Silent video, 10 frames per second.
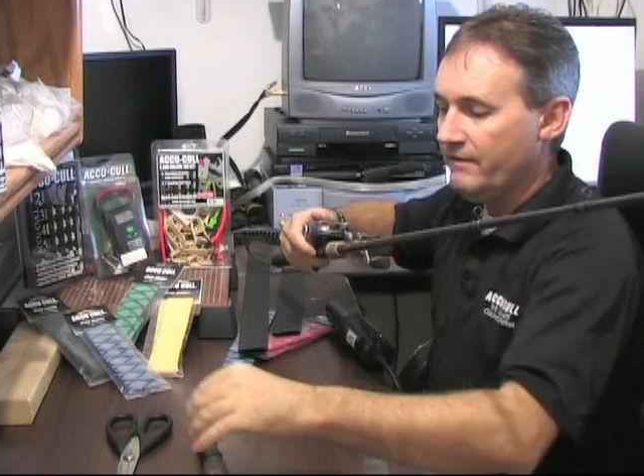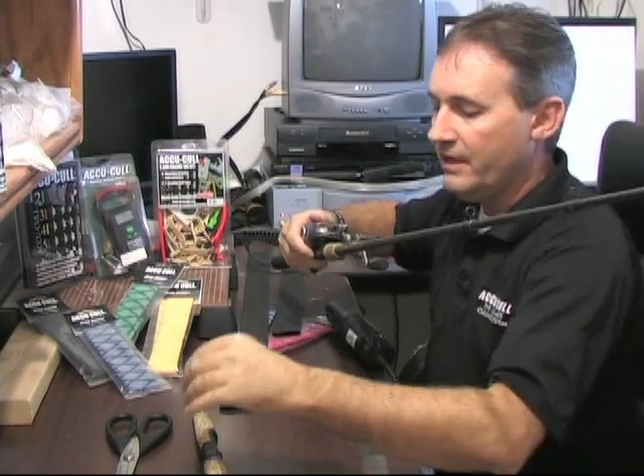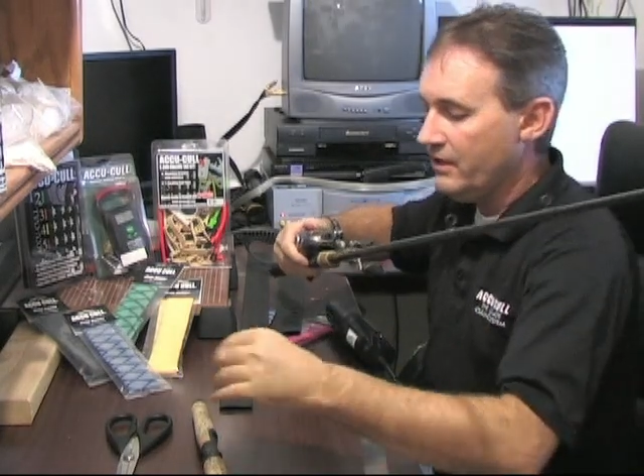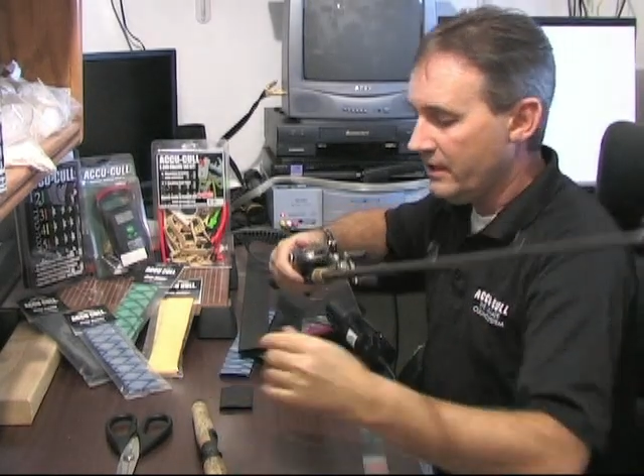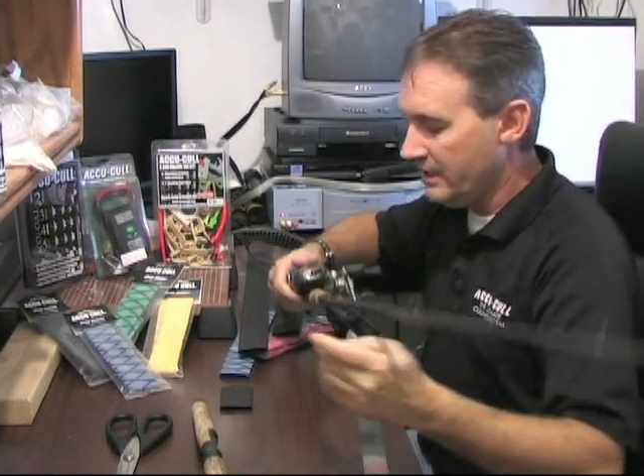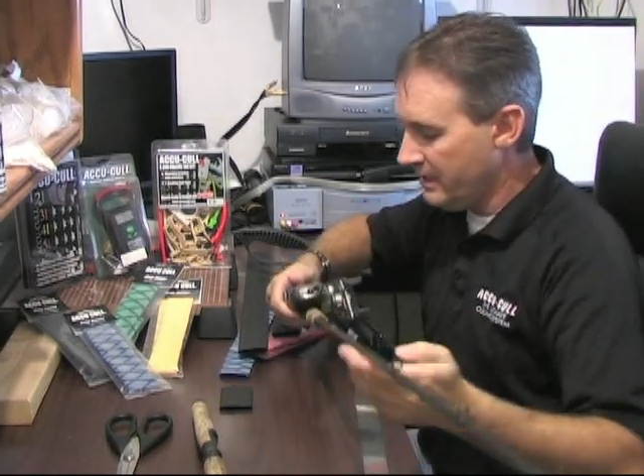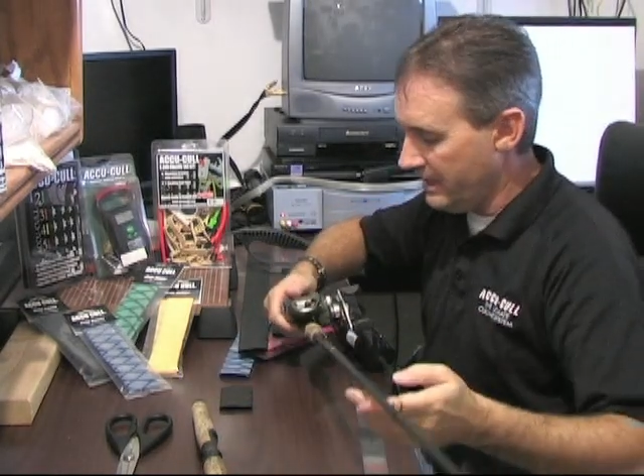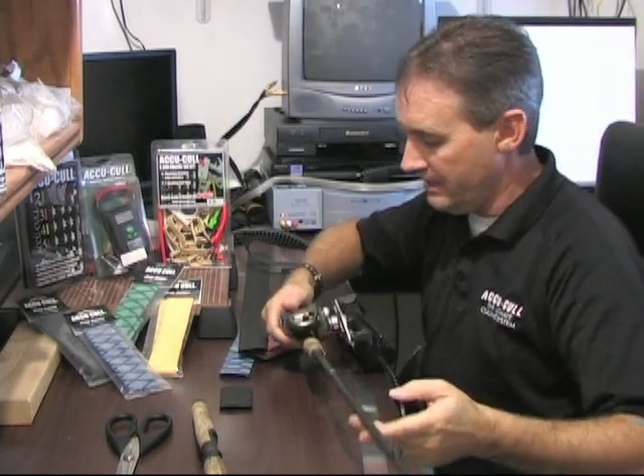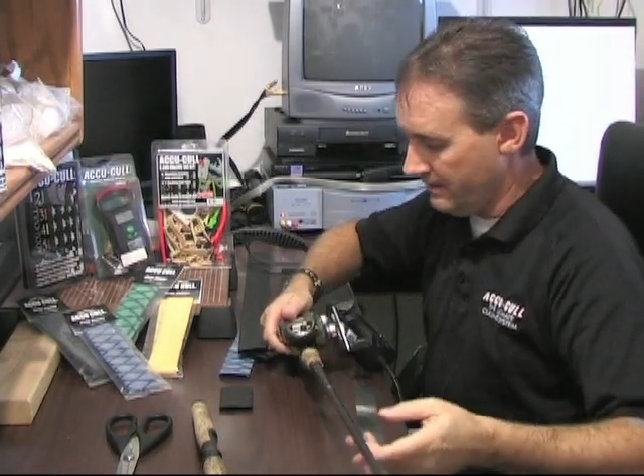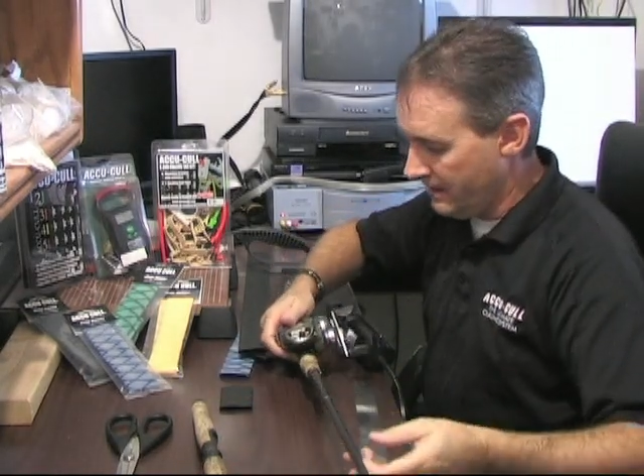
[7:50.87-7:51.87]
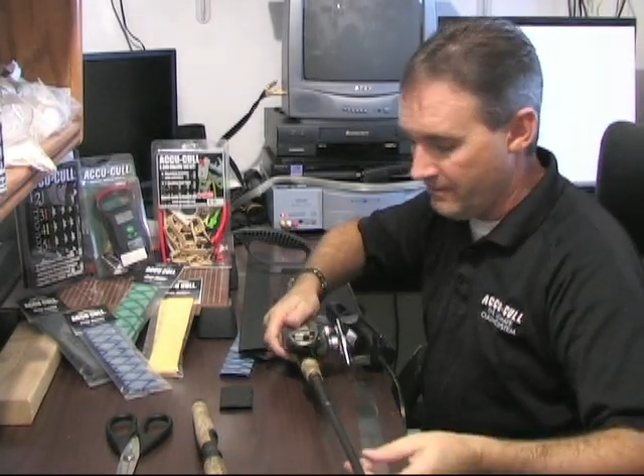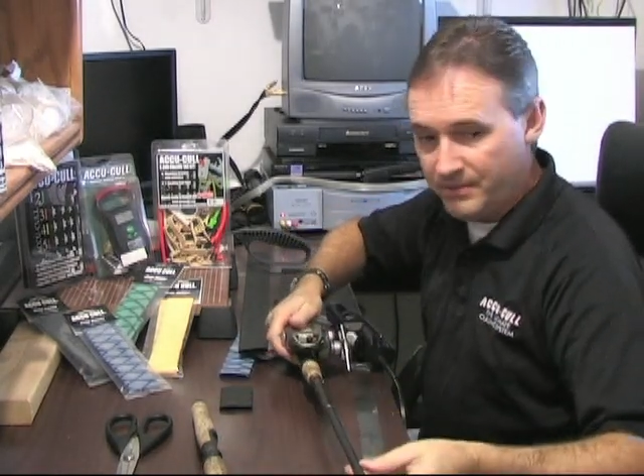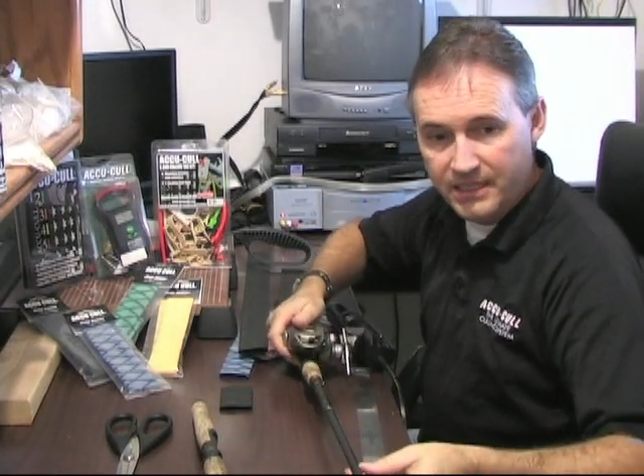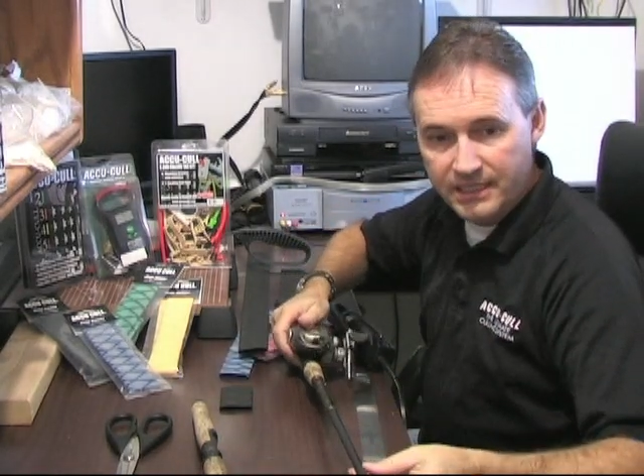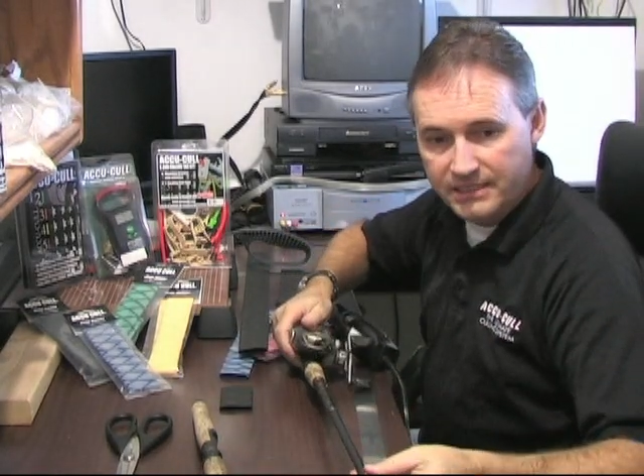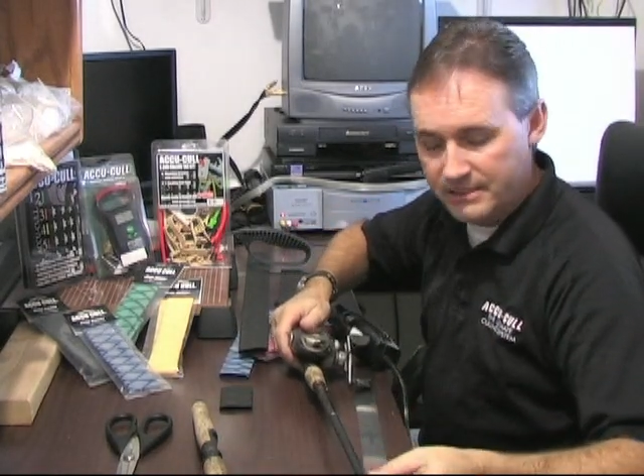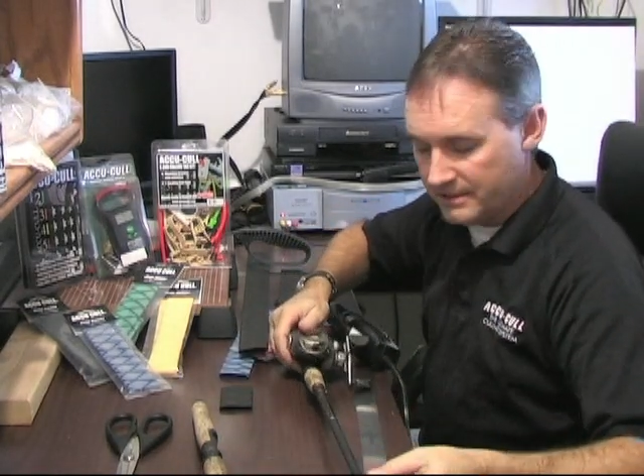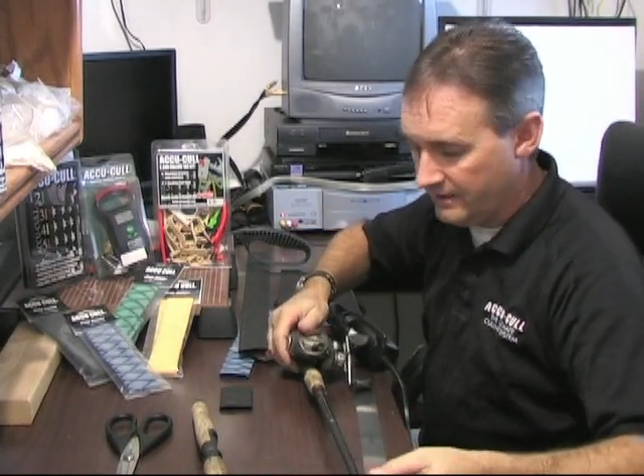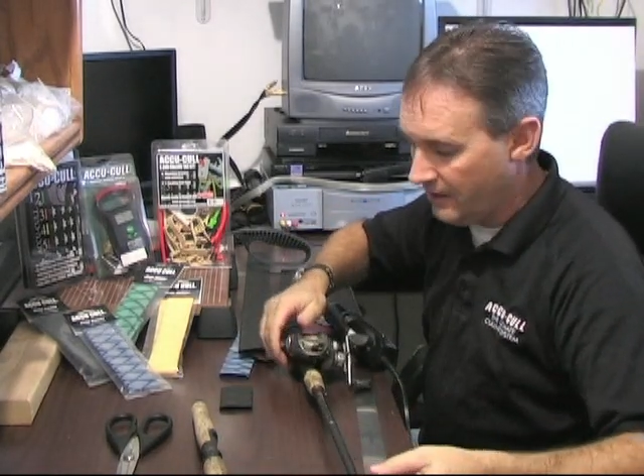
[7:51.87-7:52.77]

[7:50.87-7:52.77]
then you can get a piece.